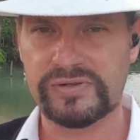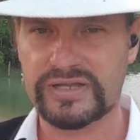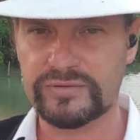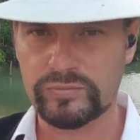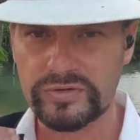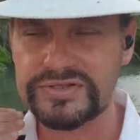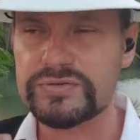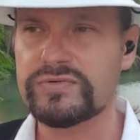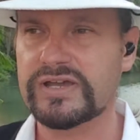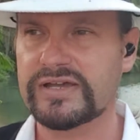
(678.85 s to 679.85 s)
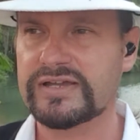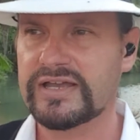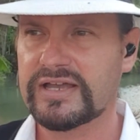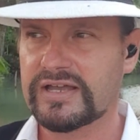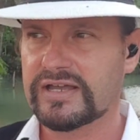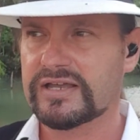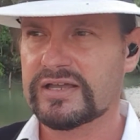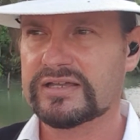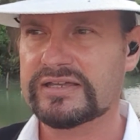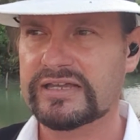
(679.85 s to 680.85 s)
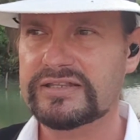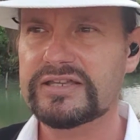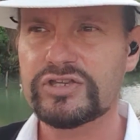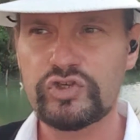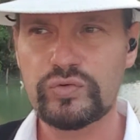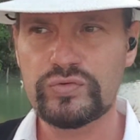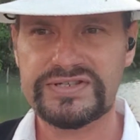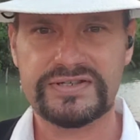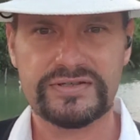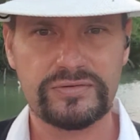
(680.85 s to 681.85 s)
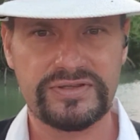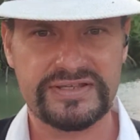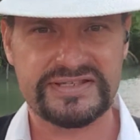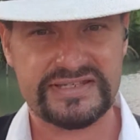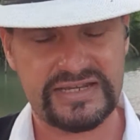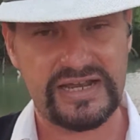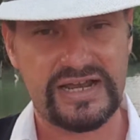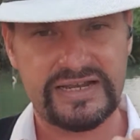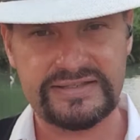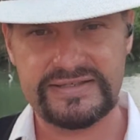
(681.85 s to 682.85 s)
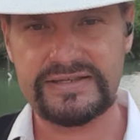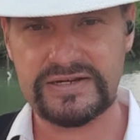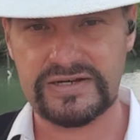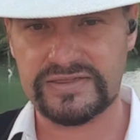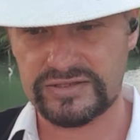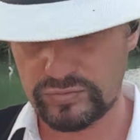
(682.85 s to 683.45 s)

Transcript: And once we are getting used to this idea that